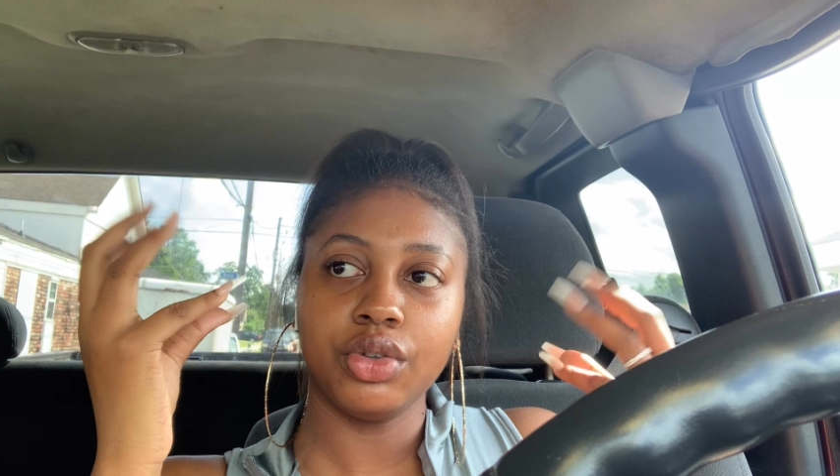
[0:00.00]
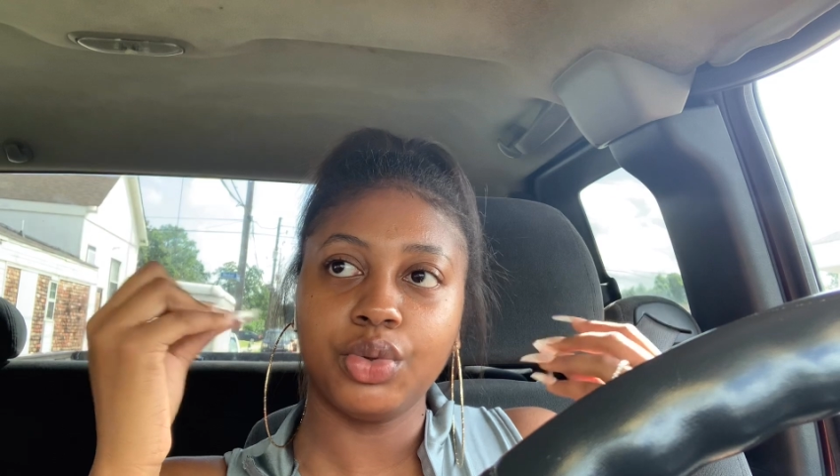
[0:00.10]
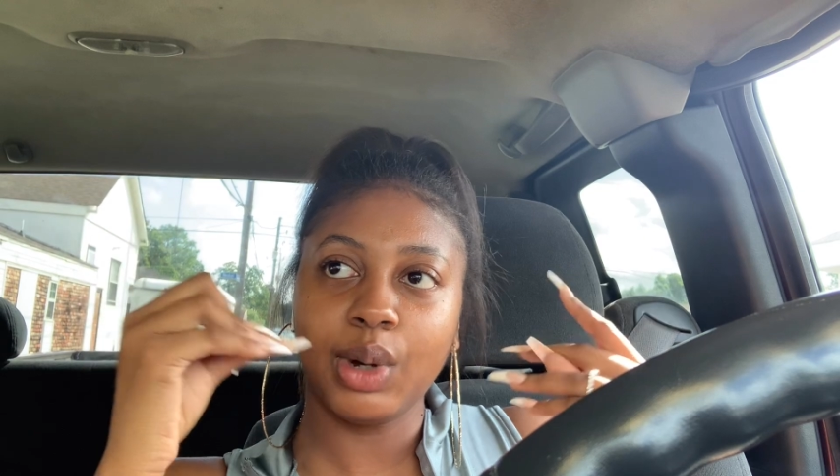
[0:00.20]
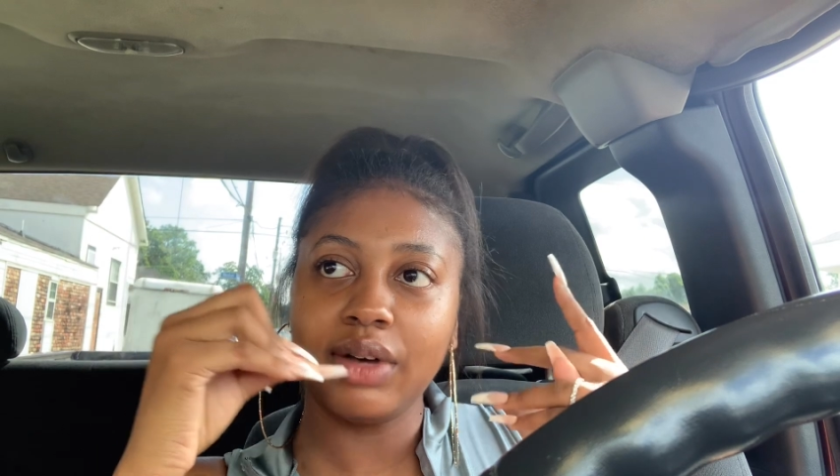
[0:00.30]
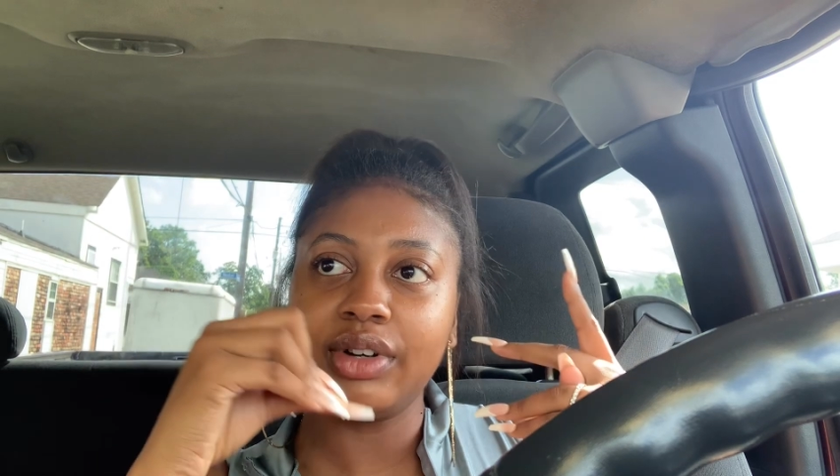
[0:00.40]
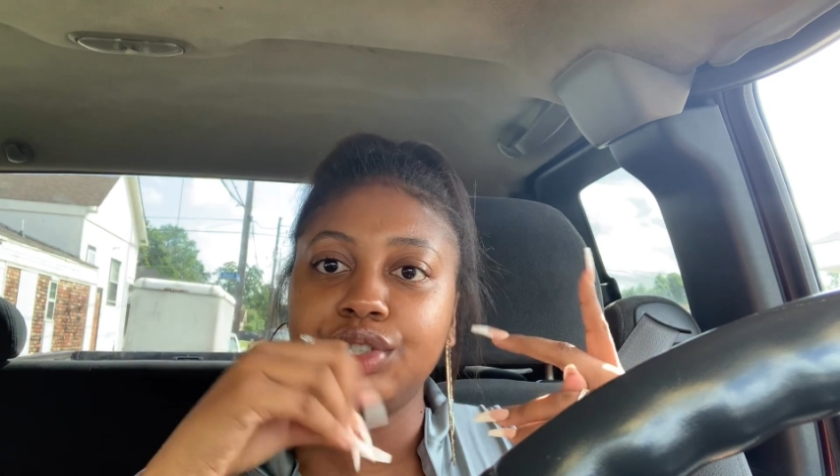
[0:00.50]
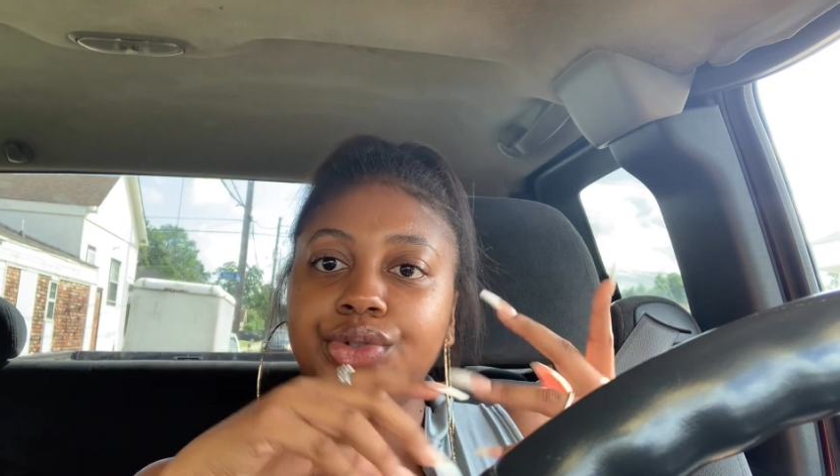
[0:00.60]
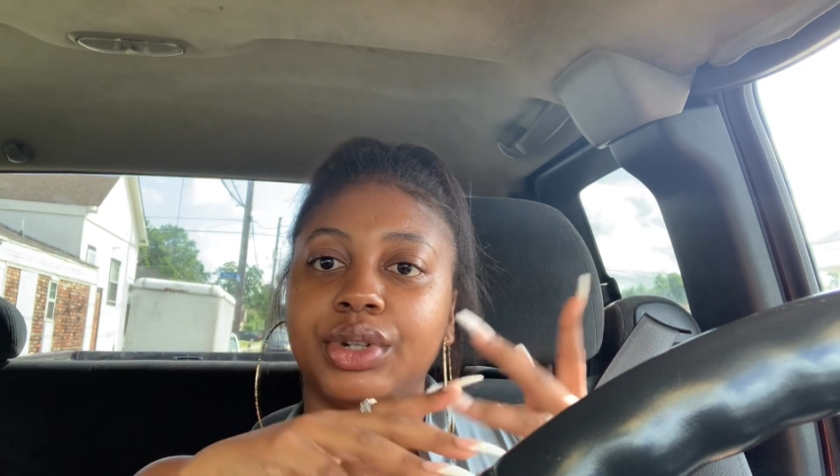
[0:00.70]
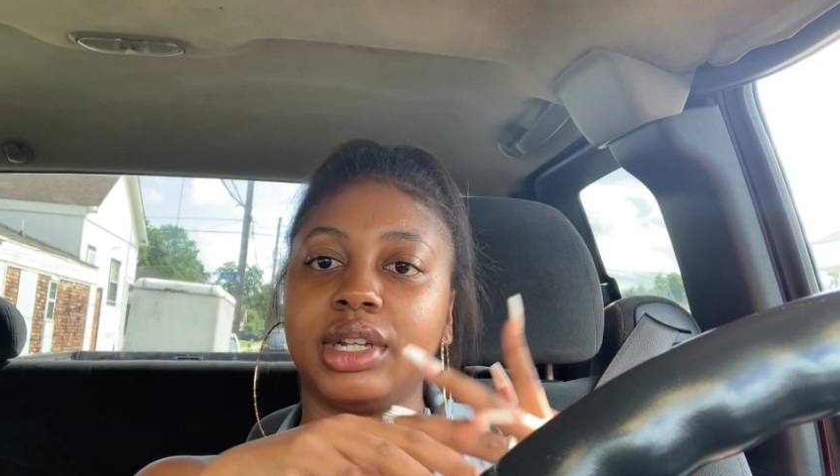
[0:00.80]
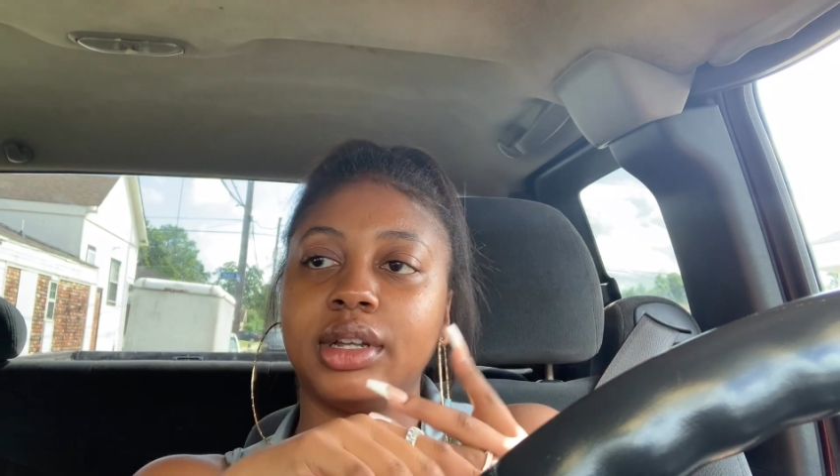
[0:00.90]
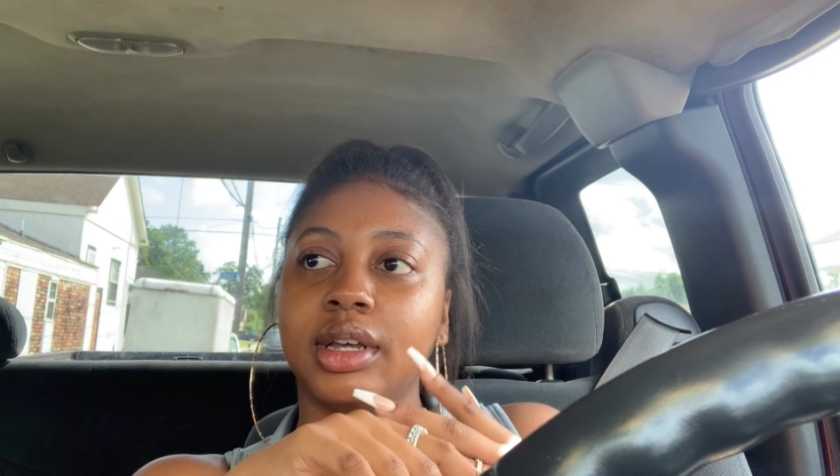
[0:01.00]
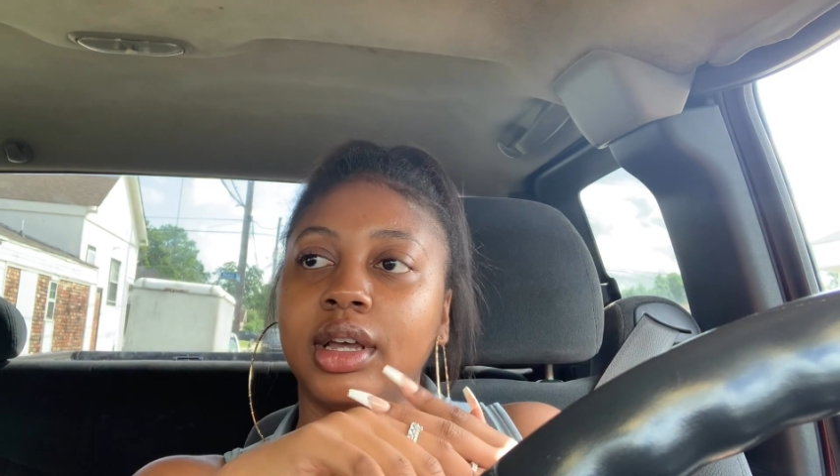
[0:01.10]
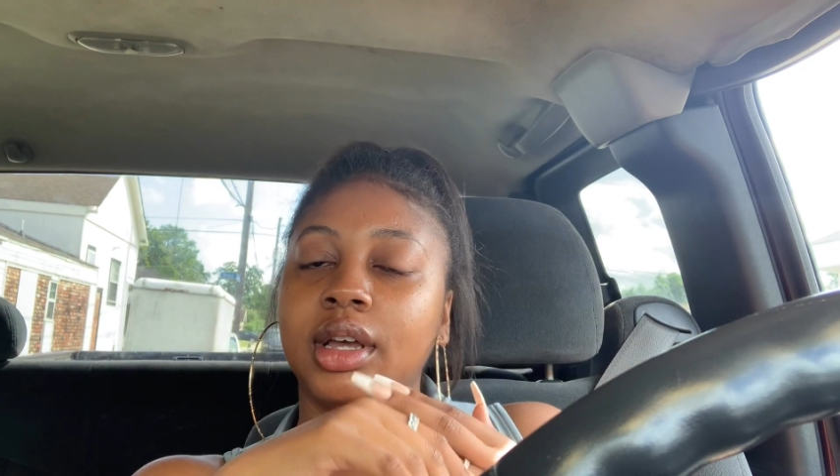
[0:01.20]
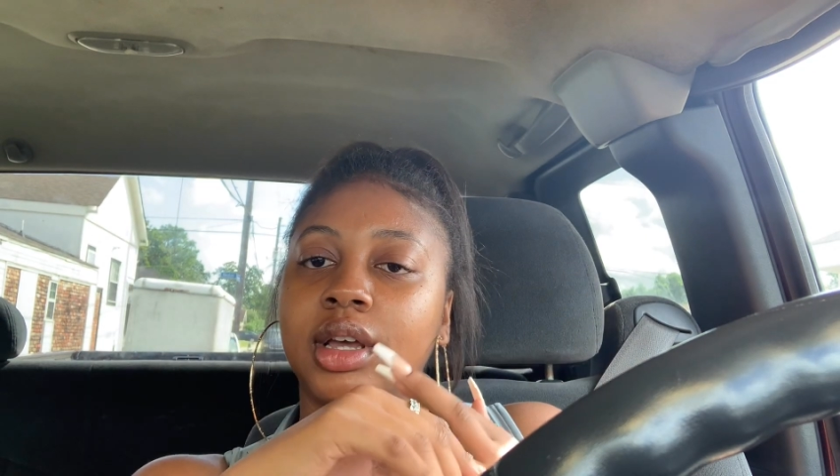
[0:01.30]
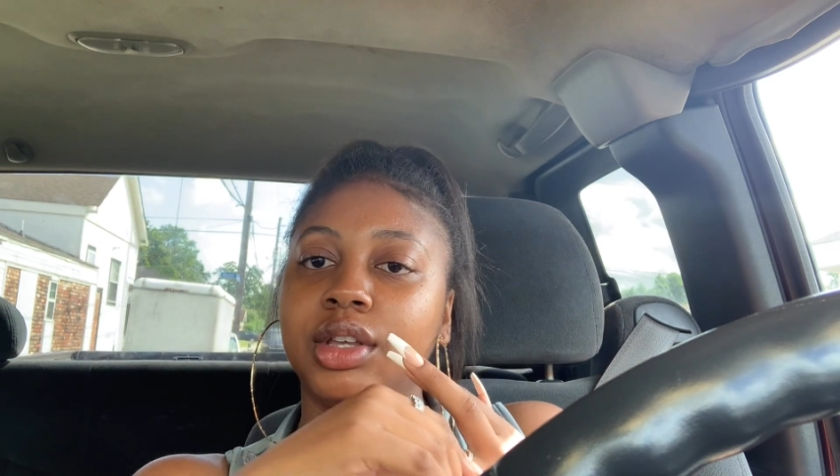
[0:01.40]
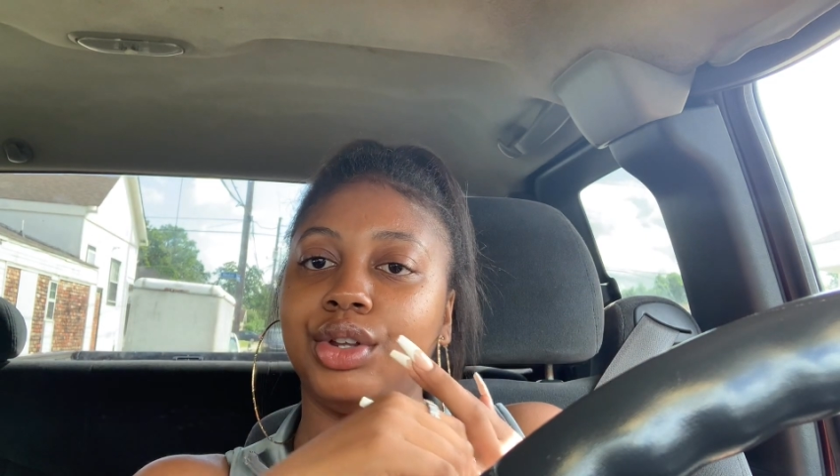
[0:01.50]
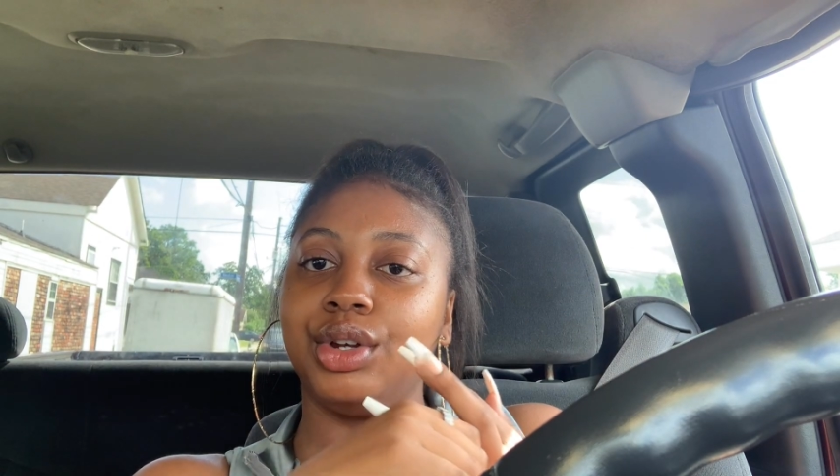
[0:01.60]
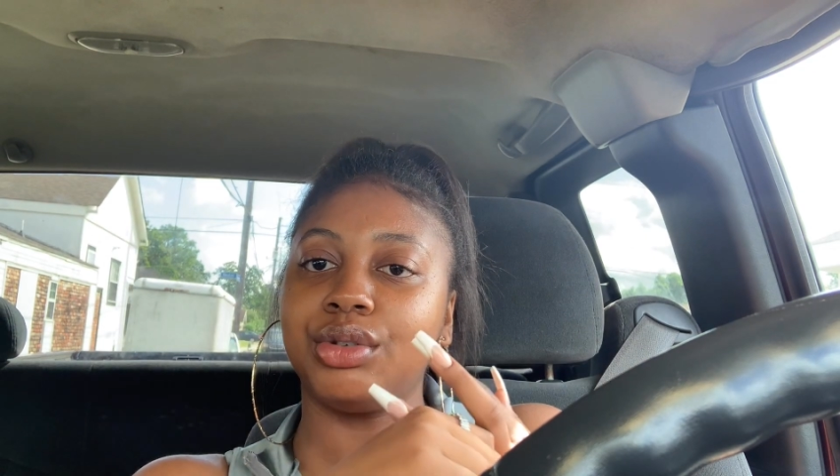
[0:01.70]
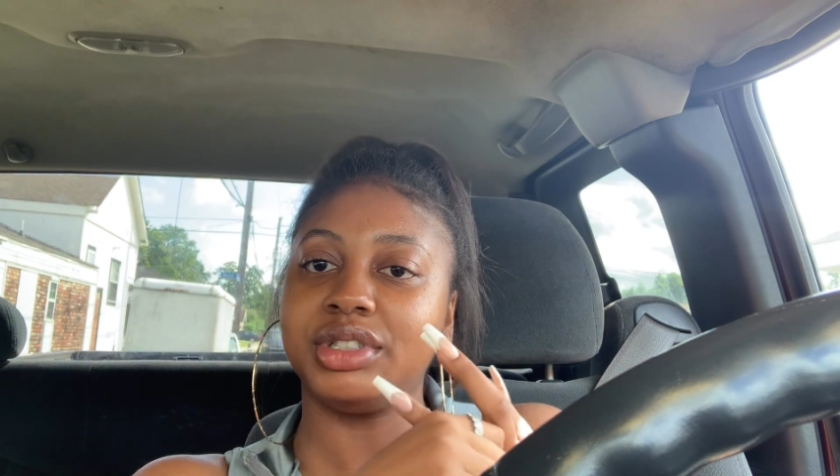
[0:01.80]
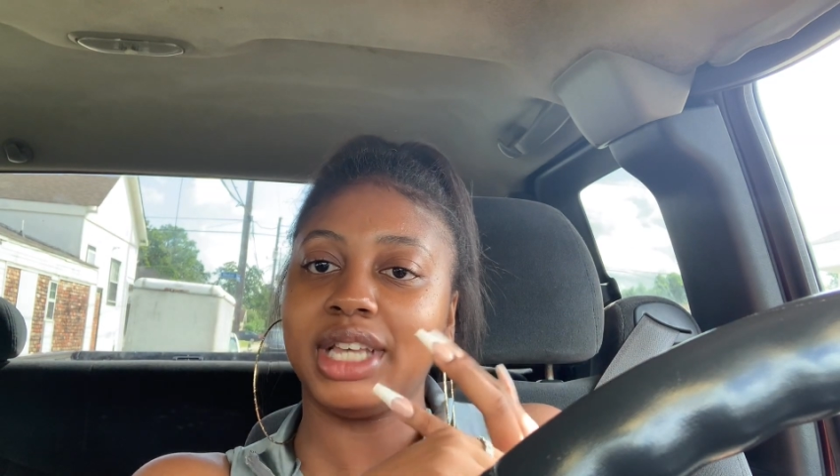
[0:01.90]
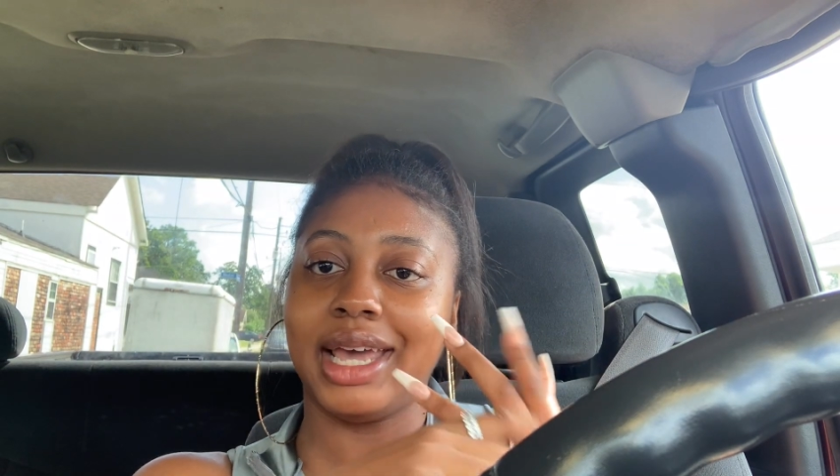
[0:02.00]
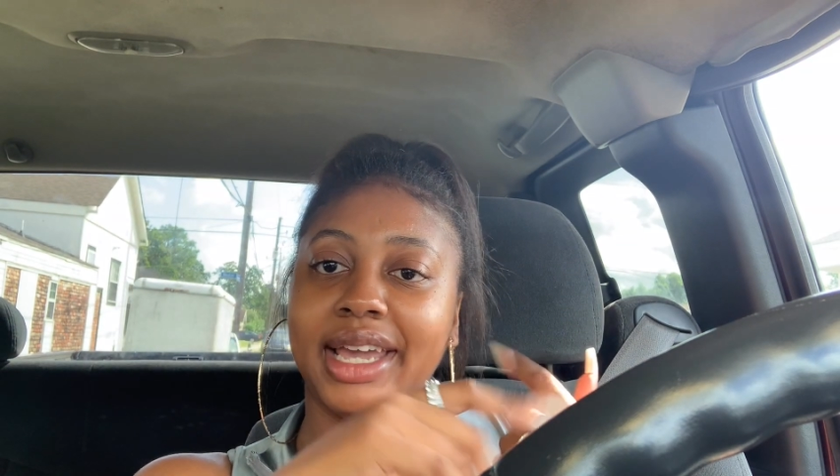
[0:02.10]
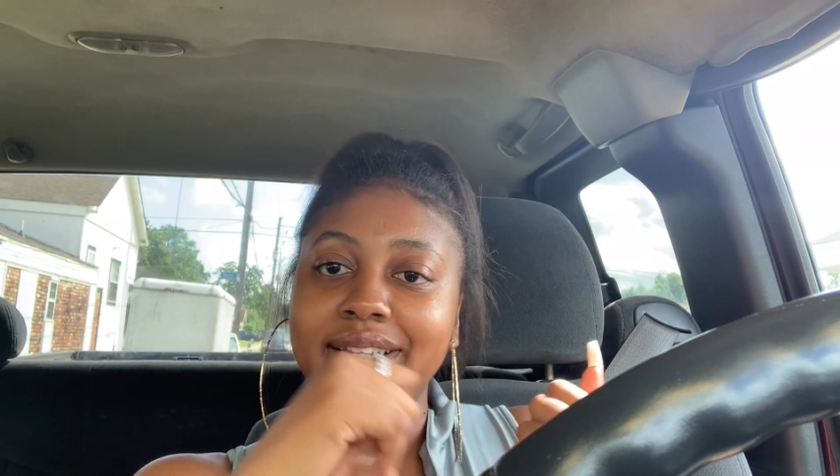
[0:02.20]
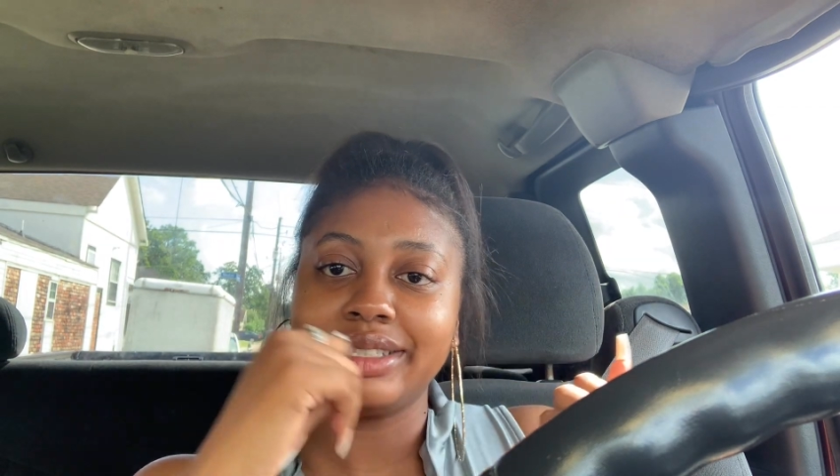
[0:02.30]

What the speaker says: $1,200, you know, tax,